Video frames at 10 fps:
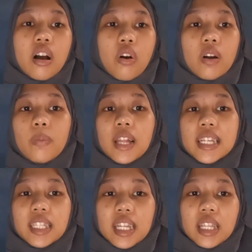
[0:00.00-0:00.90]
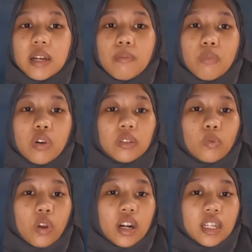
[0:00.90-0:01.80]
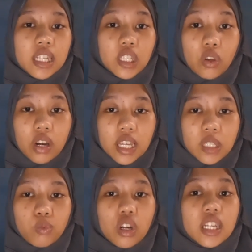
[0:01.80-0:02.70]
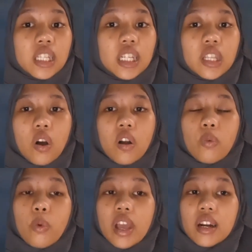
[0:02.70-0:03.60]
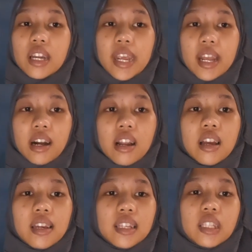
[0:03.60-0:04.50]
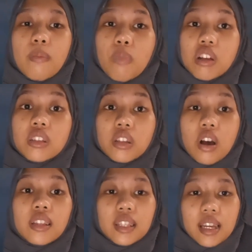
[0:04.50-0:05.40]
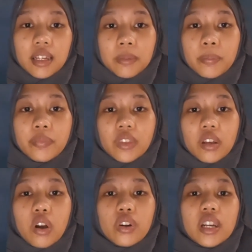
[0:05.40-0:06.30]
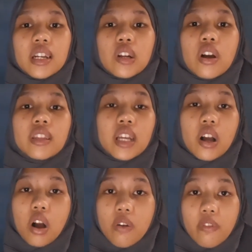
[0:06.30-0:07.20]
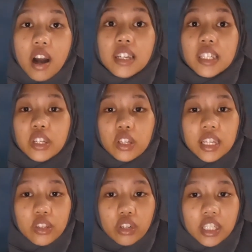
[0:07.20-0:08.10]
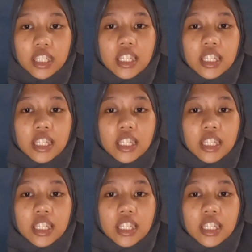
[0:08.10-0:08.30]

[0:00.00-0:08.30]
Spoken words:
or place in the mouth where the sound is produced or where there is the most contact or near contact of articulators.